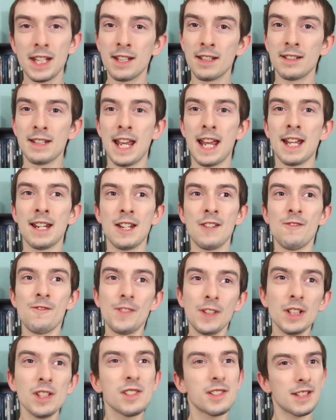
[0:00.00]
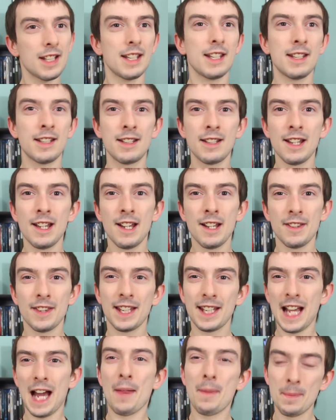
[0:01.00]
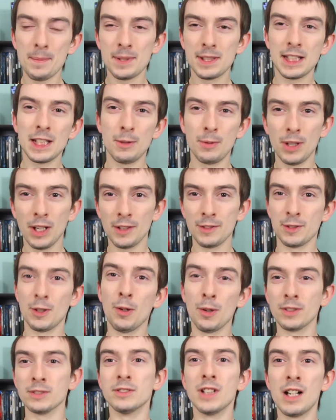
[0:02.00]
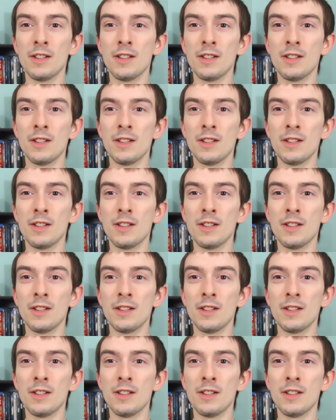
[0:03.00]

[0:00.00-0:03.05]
in, and it feels like the Gotham City we all know and